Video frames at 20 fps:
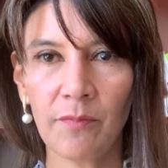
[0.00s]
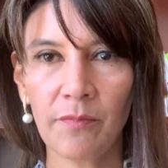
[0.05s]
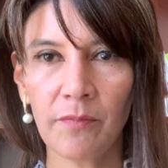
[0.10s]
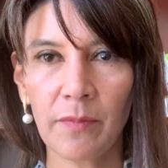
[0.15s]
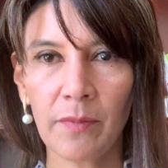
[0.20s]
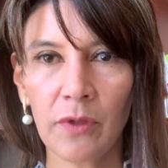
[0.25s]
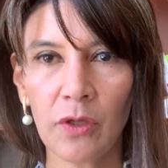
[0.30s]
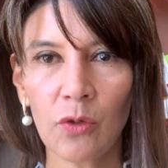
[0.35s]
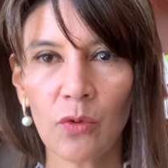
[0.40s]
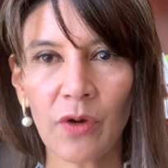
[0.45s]

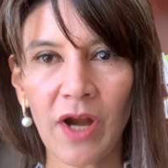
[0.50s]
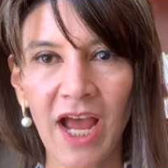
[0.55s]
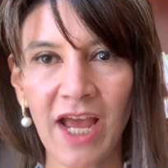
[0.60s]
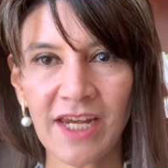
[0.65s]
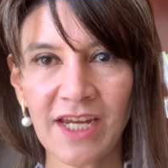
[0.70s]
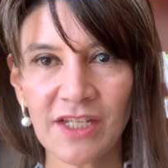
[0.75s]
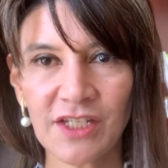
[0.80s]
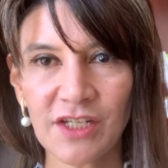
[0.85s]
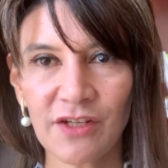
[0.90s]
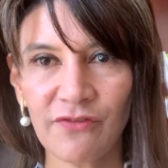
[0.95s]
your
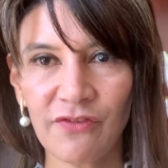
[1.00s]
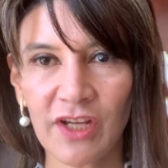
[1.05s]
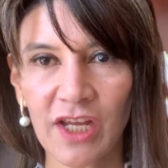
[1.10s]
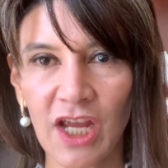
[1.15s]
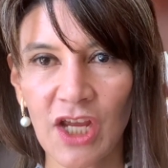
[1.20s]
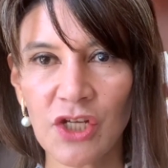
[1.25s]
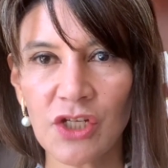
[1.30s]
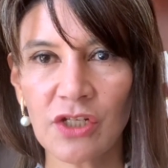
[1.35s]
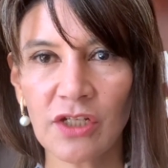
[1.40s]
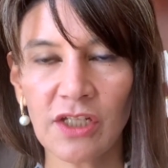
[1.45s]

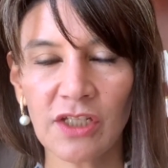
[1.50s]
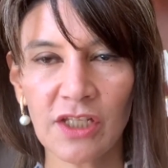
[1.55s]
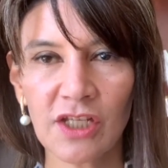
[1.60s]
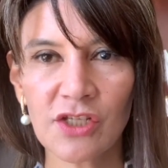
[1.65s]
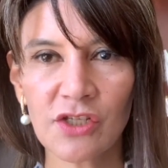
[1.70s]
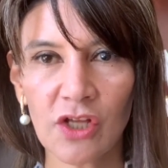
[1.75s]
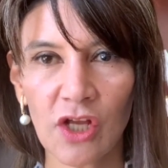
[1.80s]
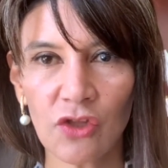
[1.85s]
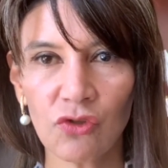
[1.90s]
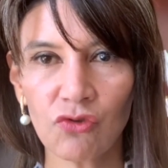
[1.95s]
identification in
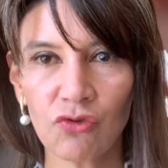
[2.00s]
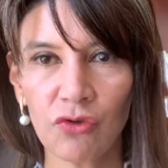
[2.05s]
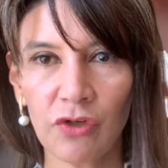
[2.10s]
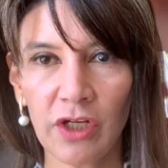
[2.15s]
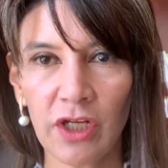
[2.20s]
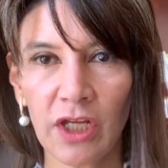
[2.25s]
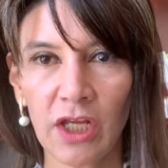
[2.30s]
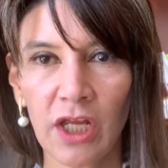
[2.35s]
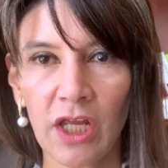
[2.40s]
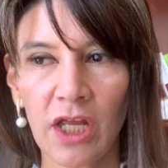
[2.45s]
this
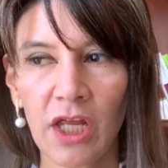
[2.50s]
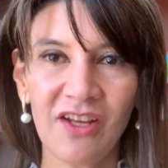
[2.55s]
country.